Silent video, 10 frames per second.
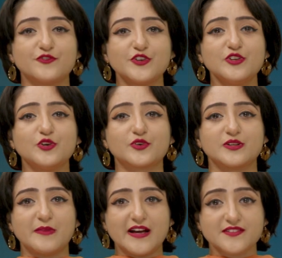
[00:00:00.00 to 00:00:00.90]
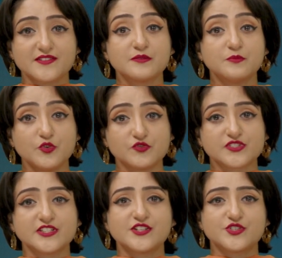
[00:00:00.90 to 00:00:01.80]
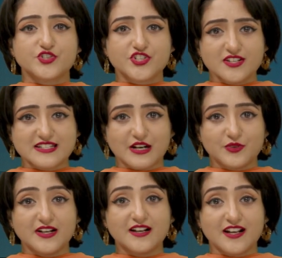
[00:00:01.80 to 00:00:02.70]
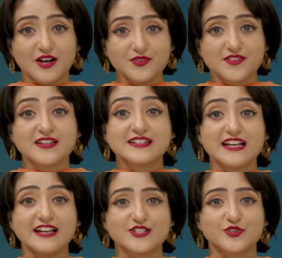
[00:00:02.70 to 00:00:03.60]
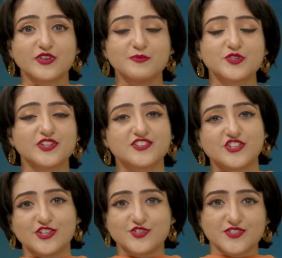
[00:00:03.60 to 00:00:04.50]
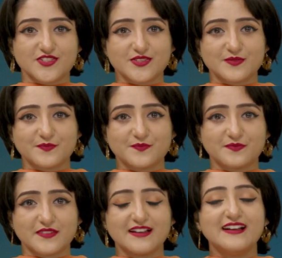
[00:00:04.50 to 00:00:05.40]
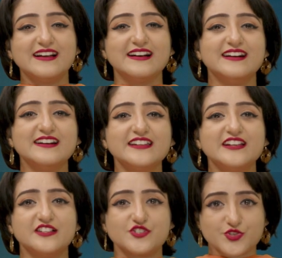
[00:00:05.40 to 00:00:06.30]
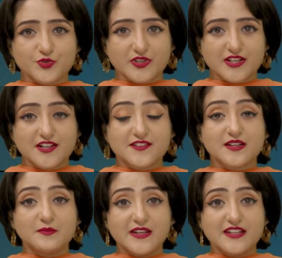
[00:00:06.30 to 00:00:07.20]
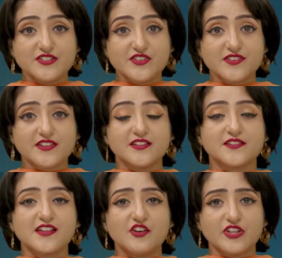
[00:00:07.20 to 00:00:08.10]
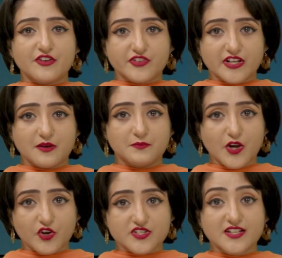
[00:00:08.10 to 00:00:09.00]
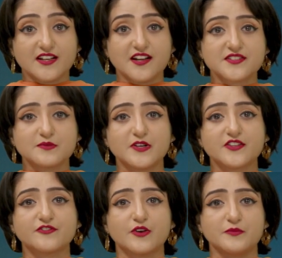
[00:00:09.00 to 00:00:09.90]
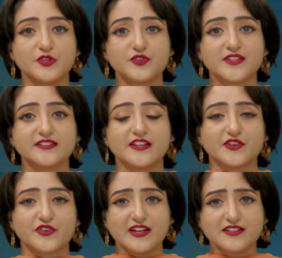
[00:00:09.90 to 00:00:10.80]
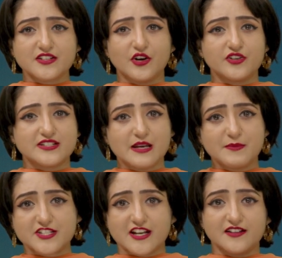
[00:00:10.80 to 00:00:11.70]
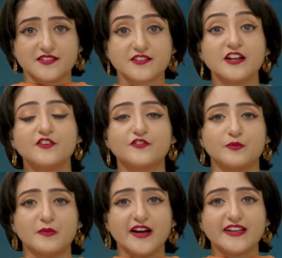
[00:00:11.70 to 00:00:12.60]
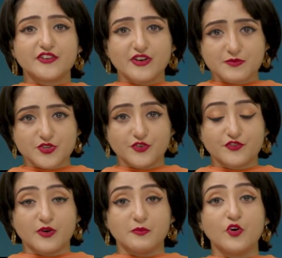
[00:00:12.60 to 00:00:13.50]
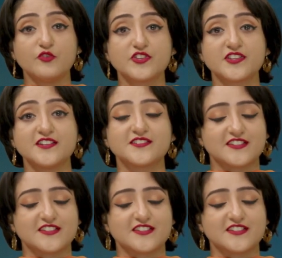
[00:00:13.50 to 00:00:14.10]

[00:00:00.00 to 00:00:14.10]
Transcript: few local banks' moves to shut down accounts tied to crypto exchanges. Earlier in June, some lenders in South Africa blocked customers from using their credit or debit cards for buying crypto from overseas